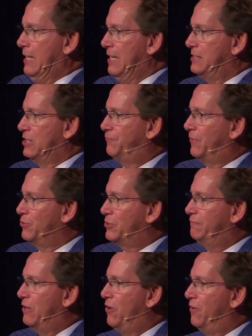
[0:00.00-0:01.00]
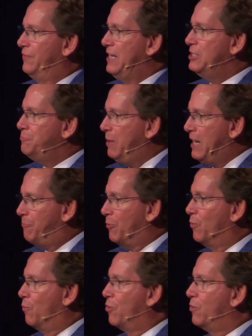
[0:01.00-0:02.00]
He says, first of all, these
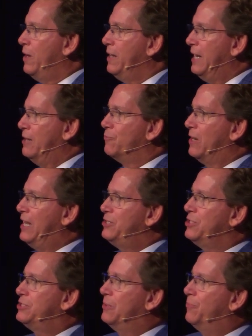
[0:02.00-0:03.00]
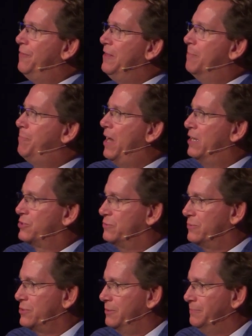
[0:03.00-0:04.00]
people were in relationship with the
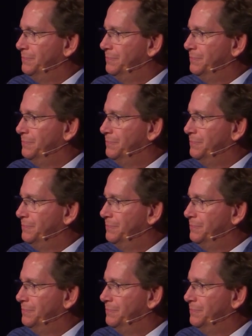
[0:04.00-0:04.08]
apostles.